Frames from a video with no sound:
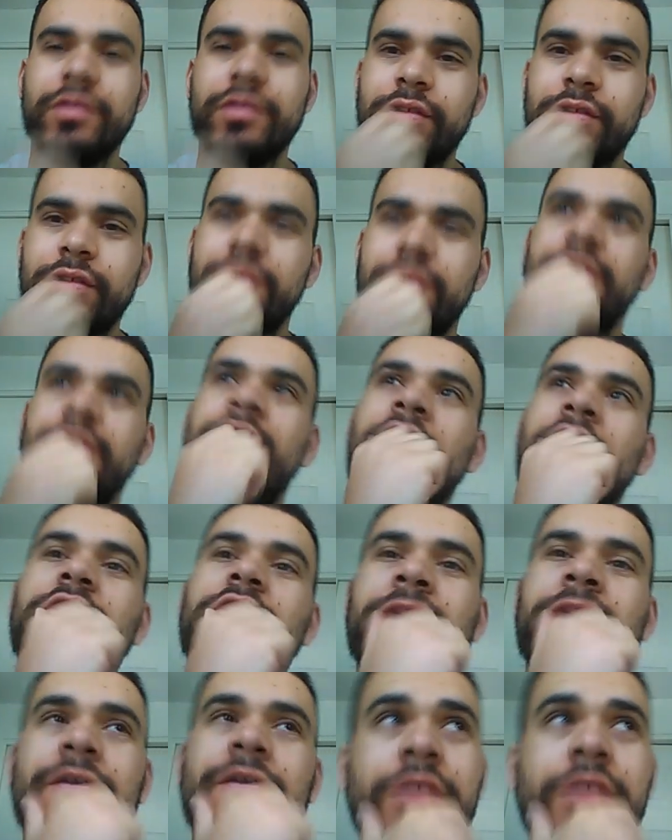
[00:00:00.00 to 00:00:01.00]
there is a lot of
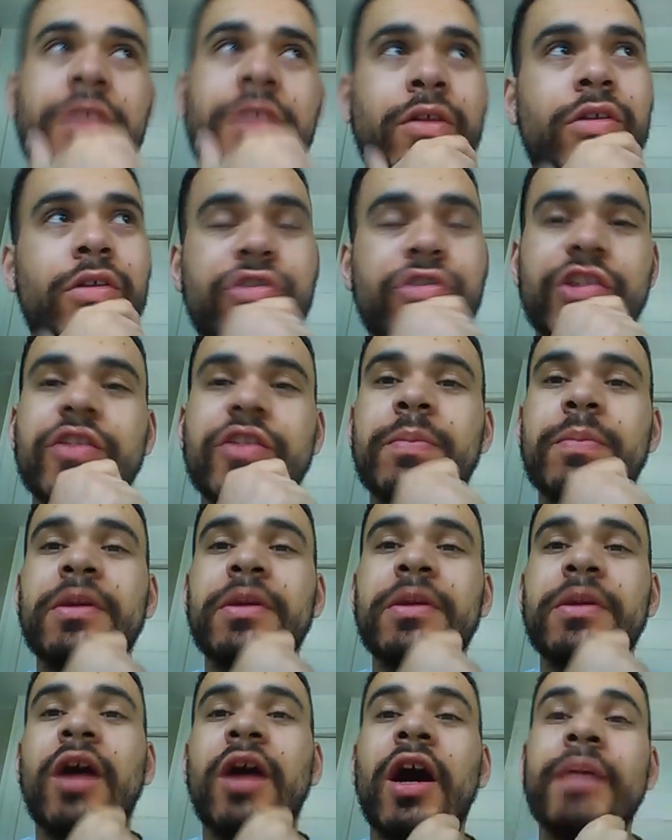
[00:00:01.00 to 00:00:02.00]
technology to be
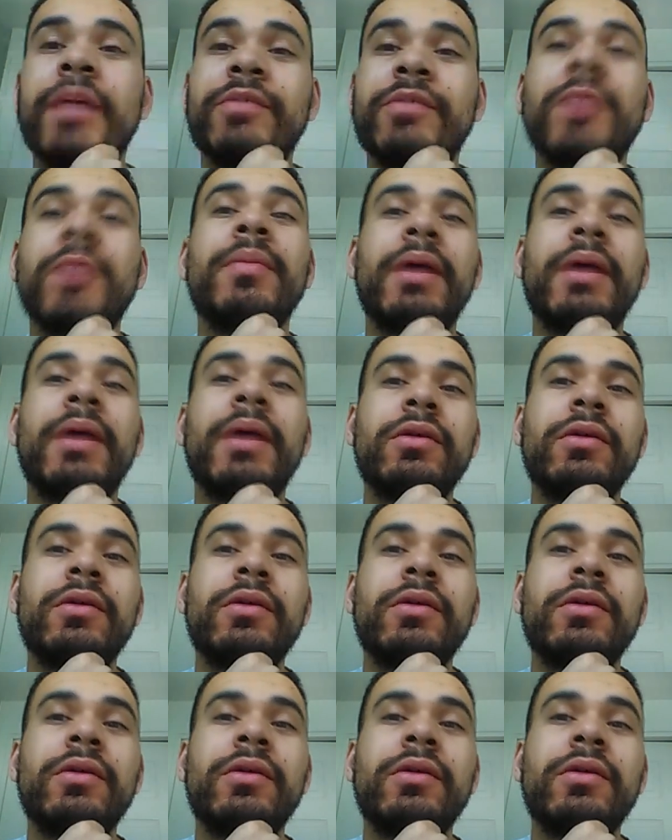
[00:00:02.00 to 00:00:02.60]
hyped up about,